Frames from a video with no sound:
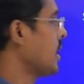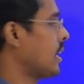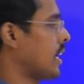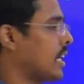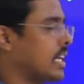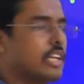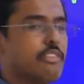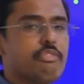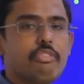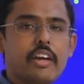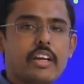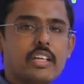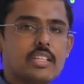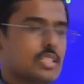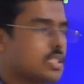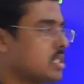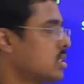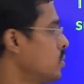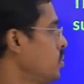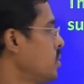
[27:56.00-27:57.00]

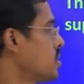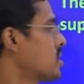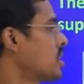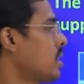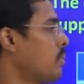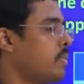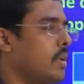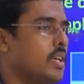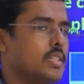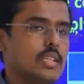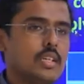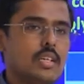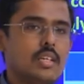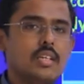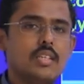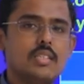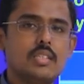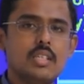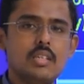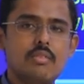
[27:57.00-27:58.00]
rectifiers, which supplies the
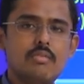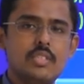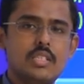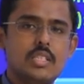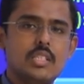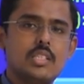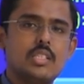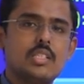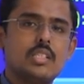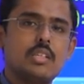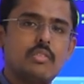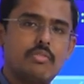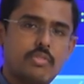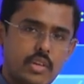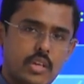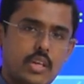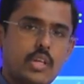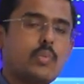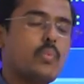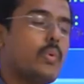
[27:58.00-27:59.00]
DC, which is in the
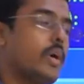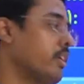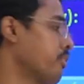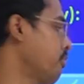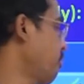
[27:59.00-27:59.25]
required